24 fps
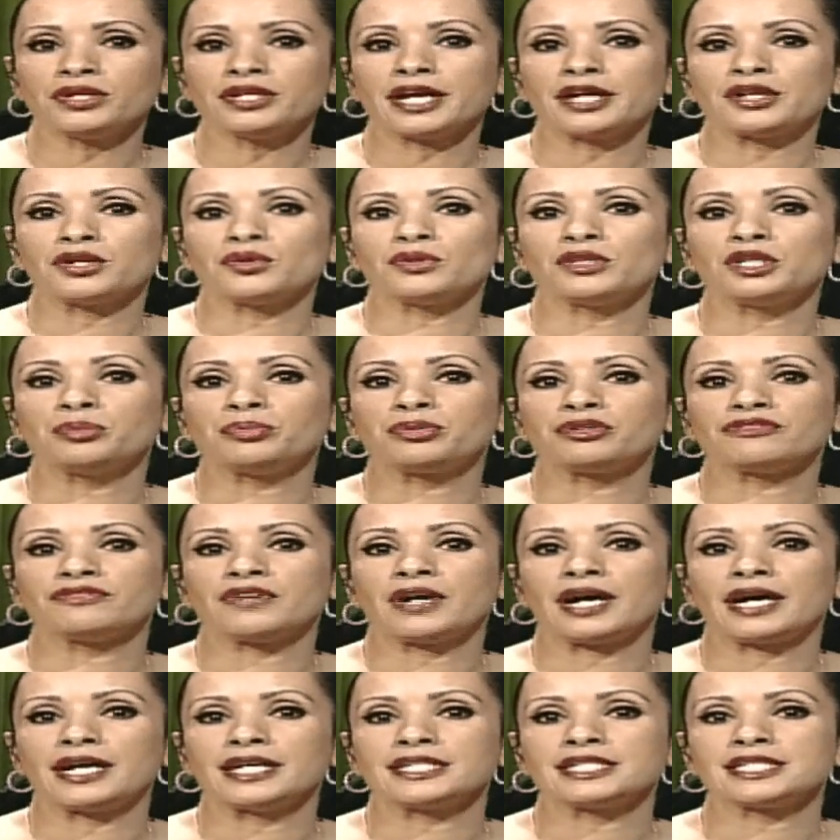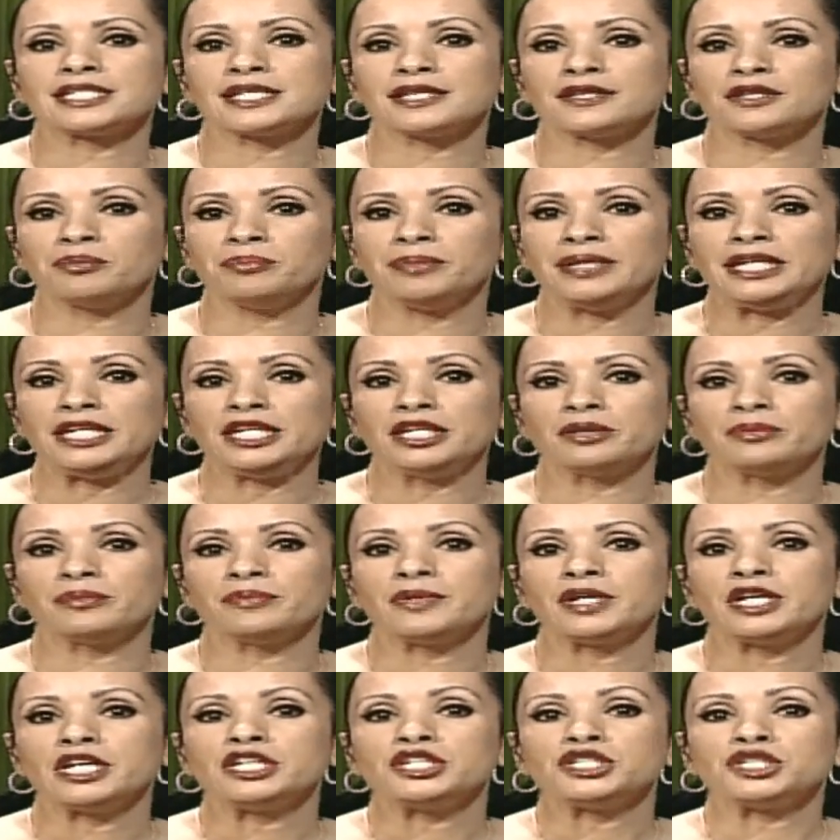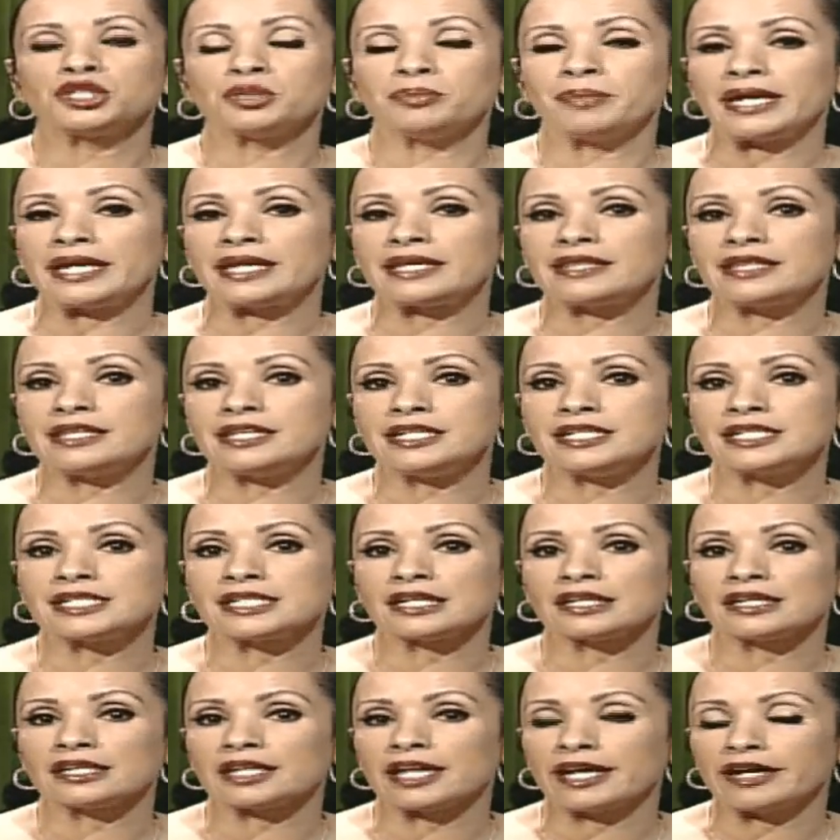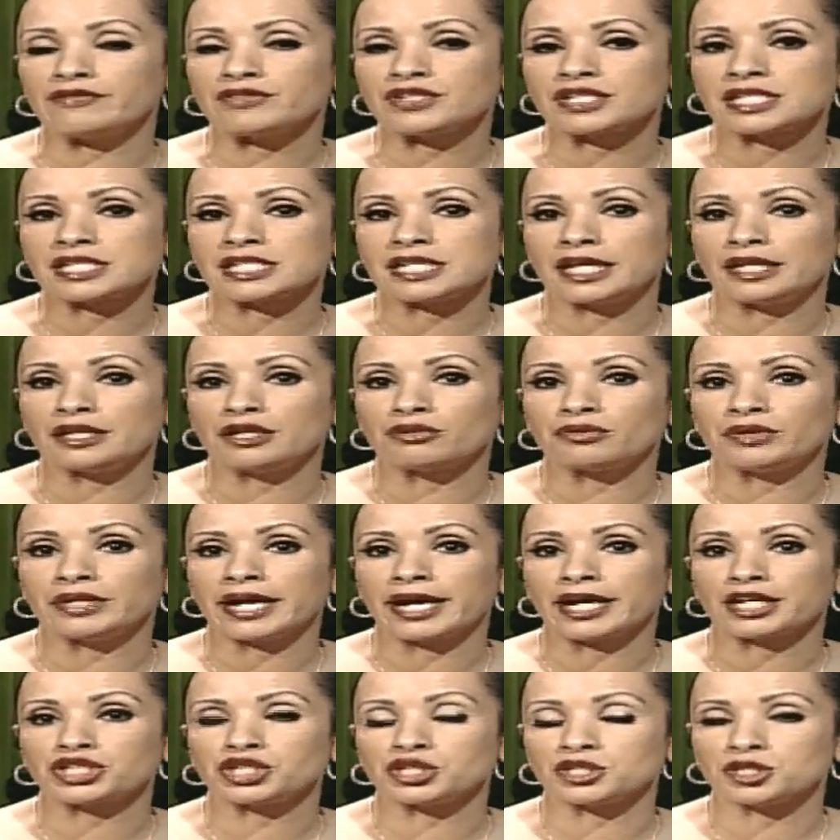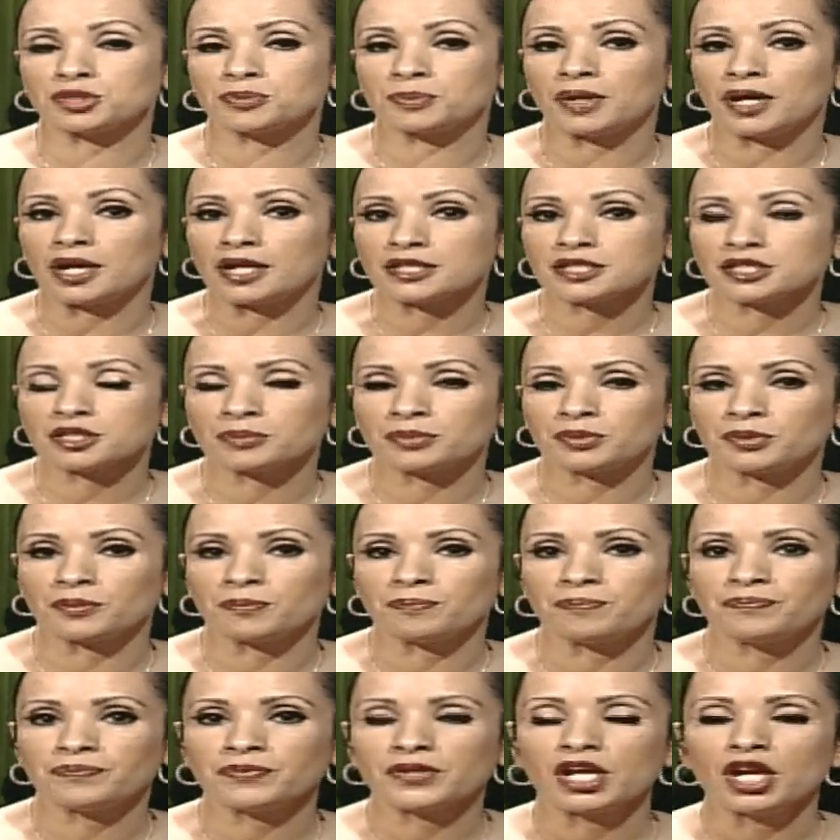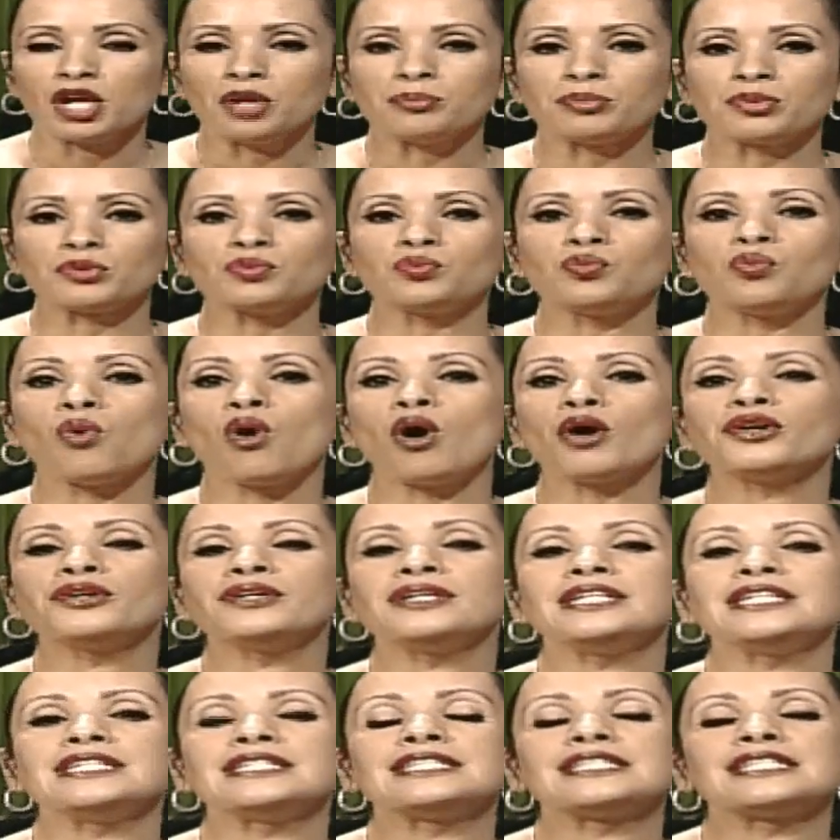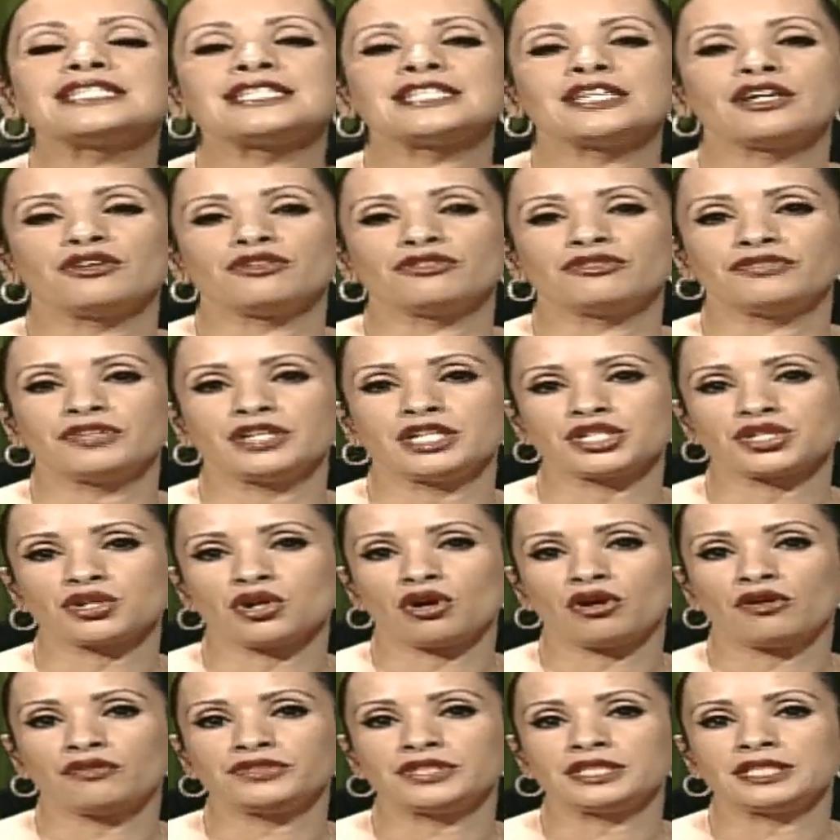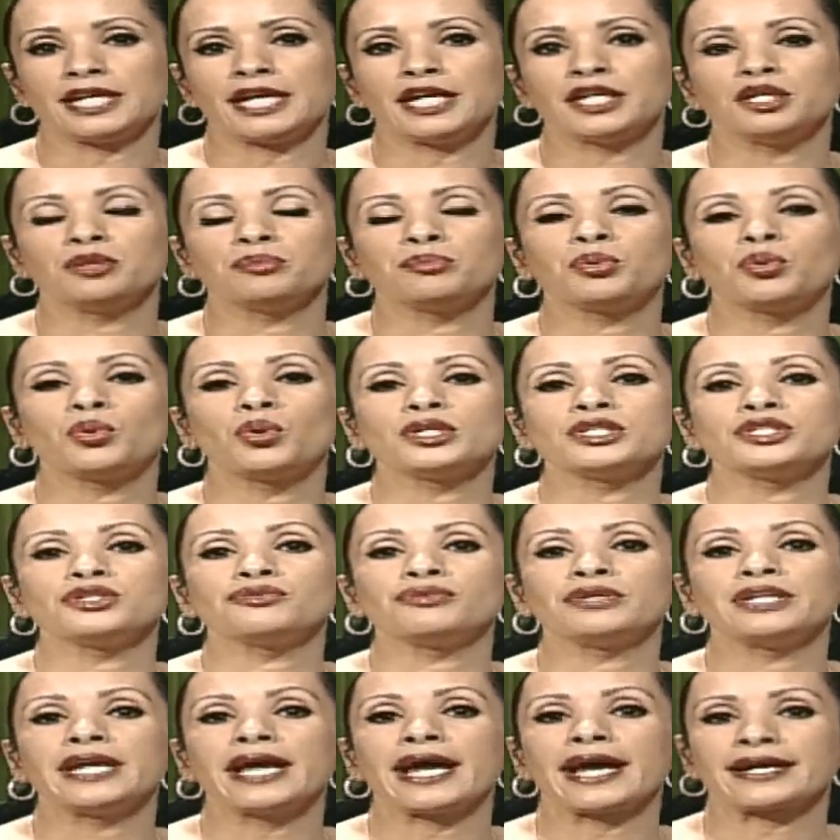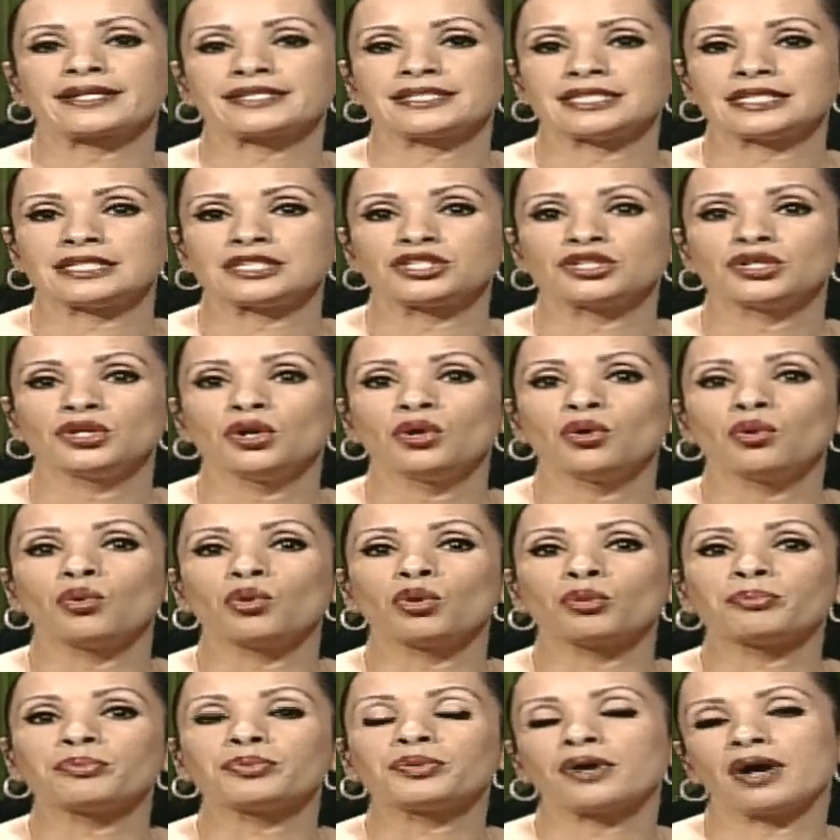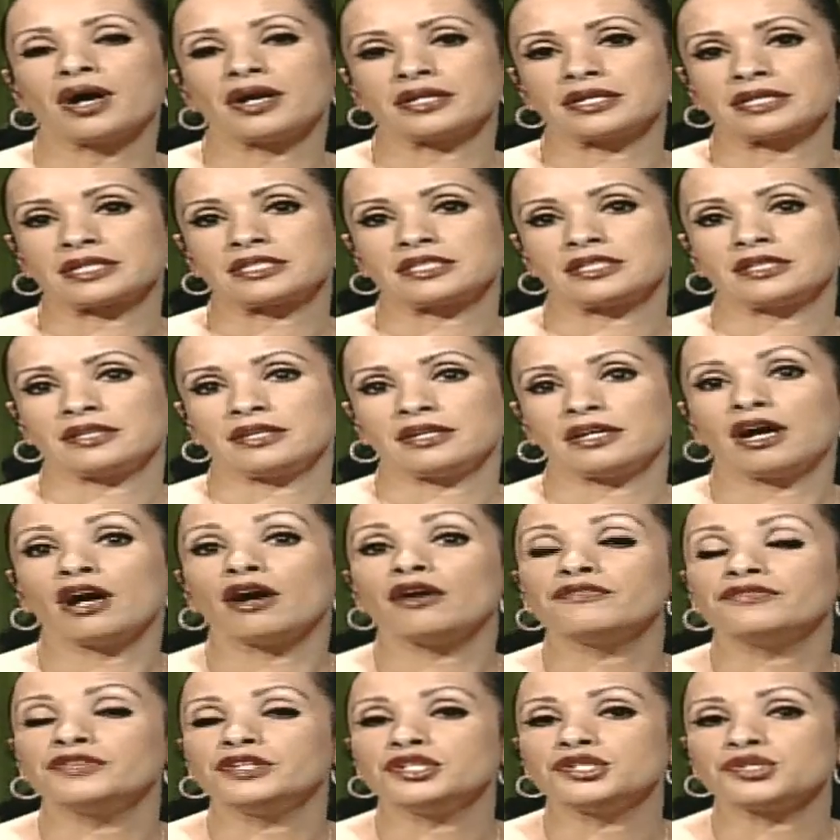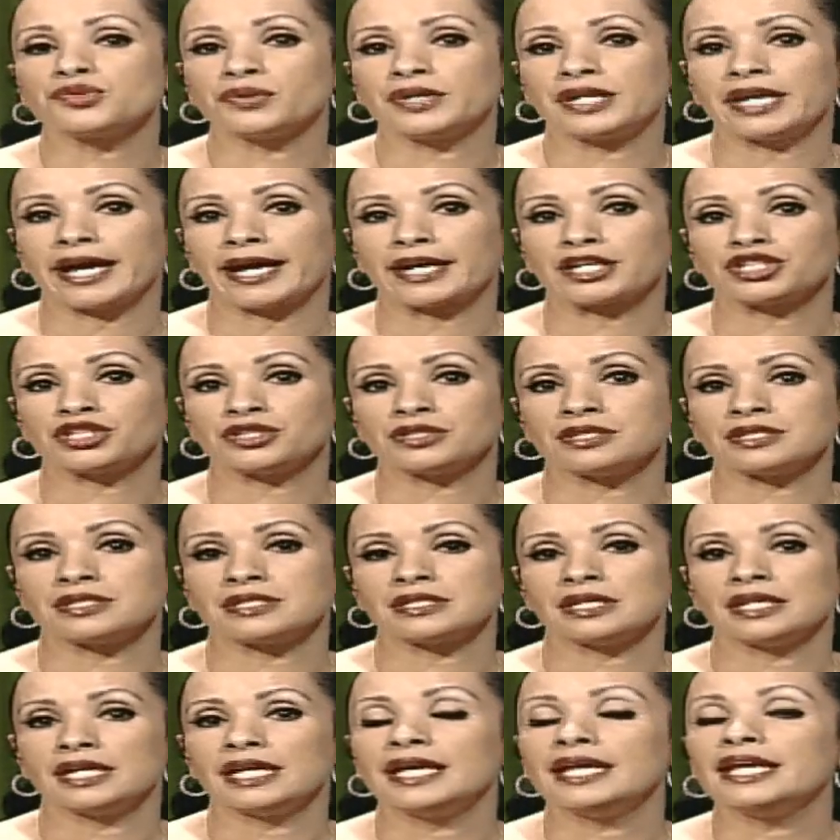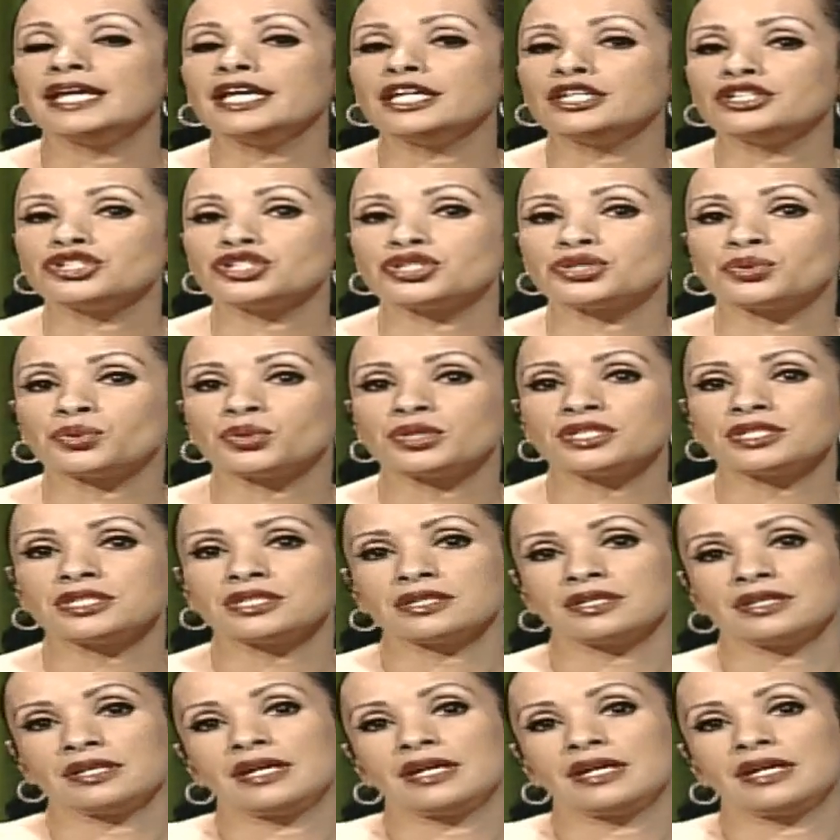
not only provides the medium to make these life-sustaining reactions possible, but water itself is often an important reactant or product of these reactions. In short,